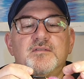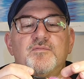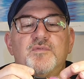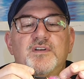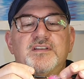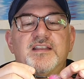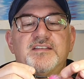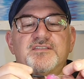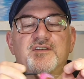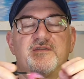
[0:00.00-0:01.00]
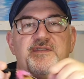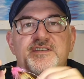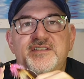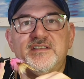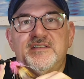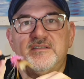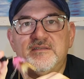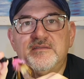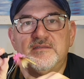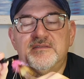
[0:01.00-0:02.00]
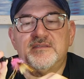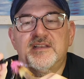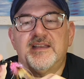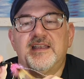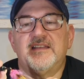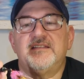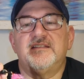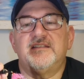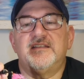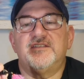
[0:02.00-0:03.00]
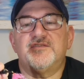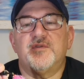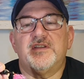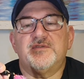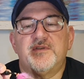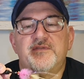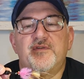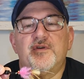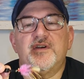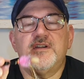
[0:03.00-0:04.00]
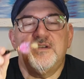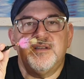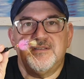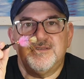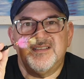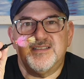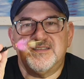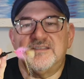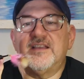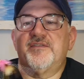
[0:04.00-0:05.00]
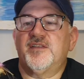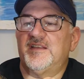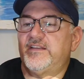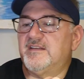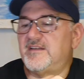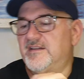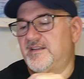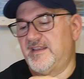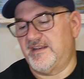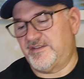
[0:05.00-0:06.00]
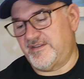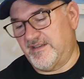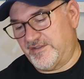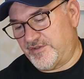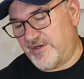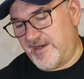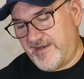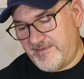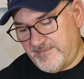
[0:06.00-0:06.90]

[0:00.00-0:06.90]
when I start fishing again in 2024, this is definitely gonna get a try.